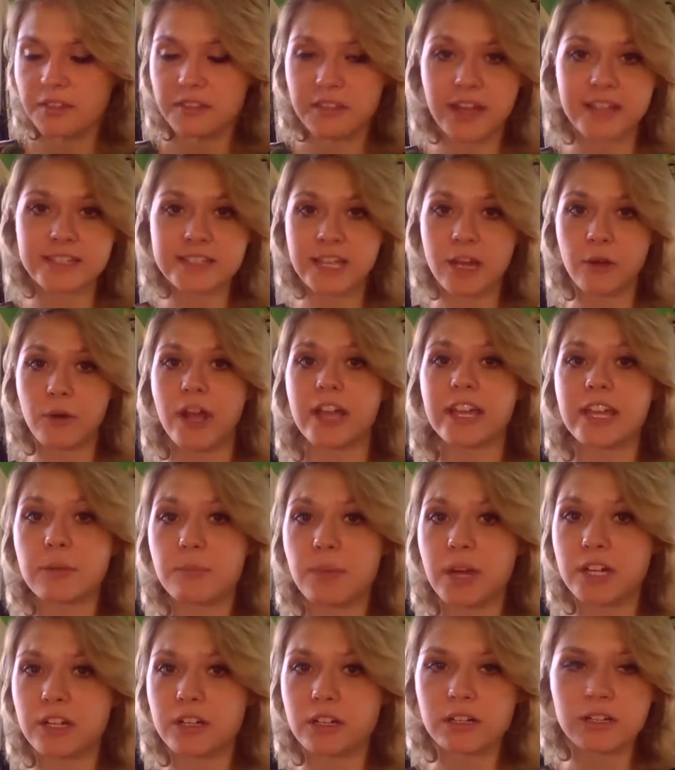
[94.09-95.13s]
That's how I get
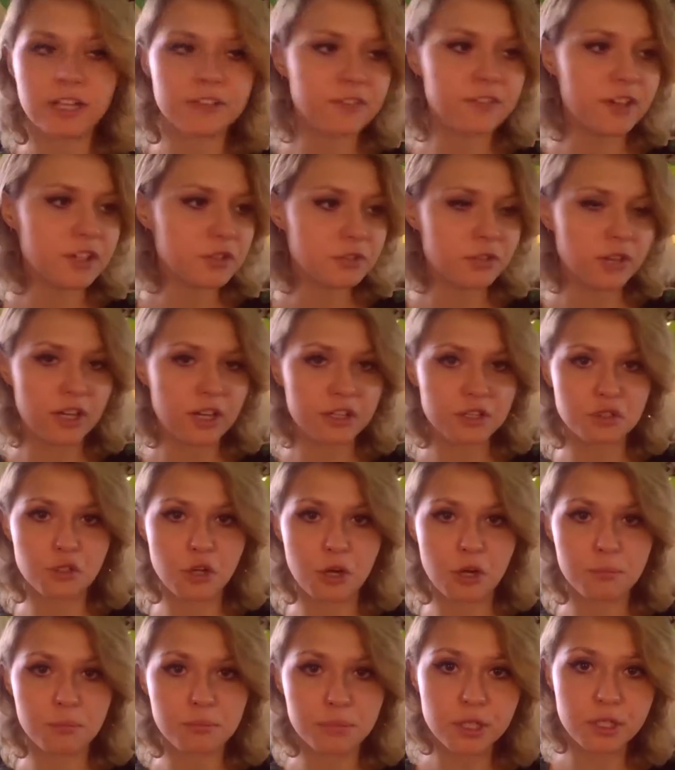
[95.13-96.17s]
better. If I don't know how to
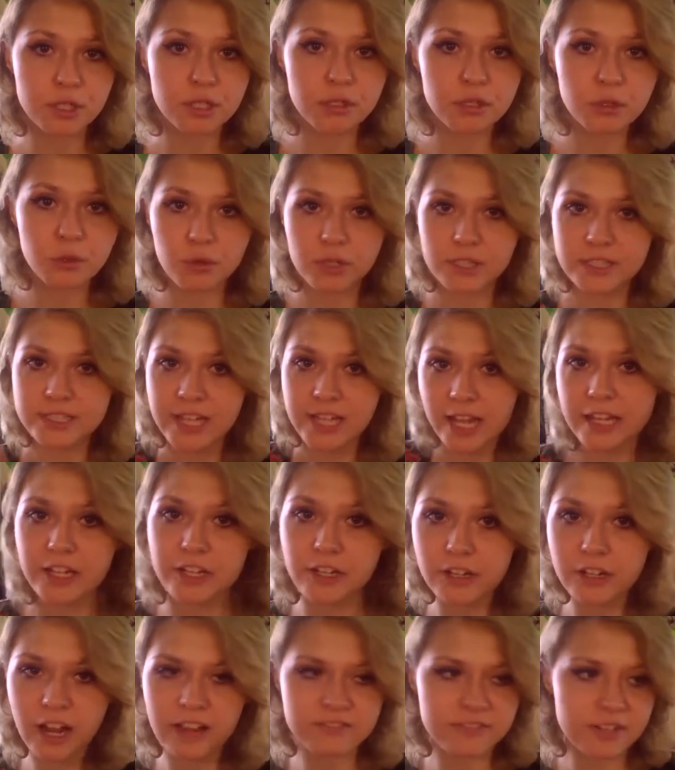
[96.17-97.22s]
draw a bird or a
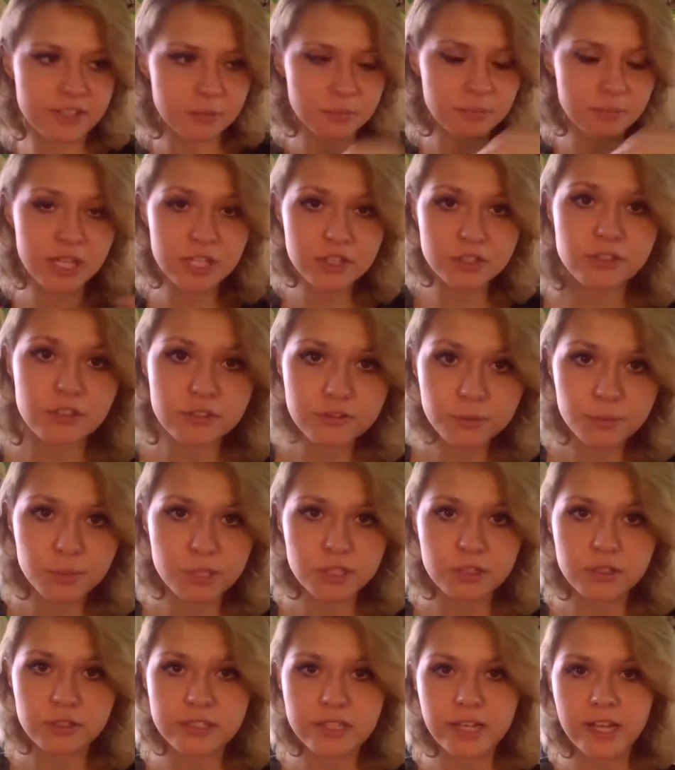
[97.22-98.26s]
tiger, I find a picture of a
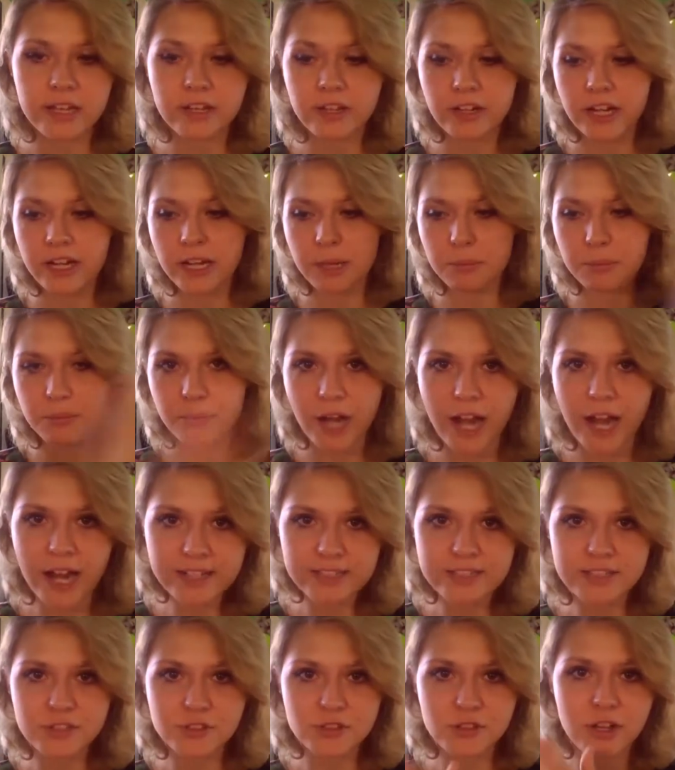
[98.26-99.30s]
bird or a tiger and I
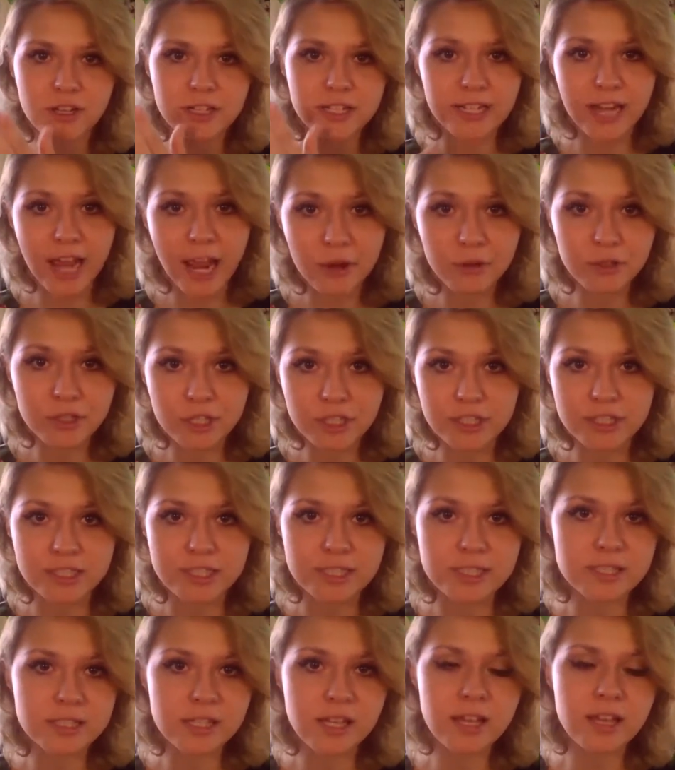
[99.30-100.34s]
practice drawing it how it
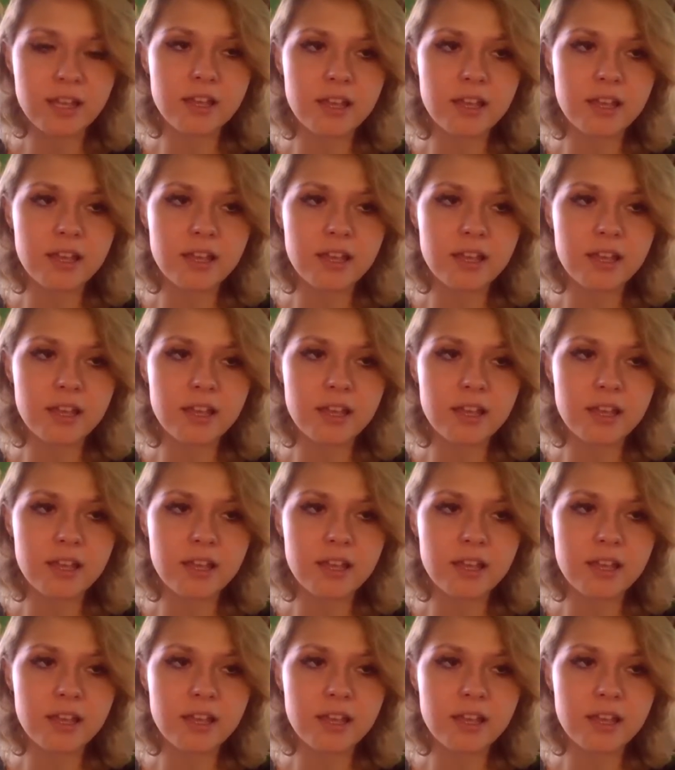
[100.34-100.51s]
looks.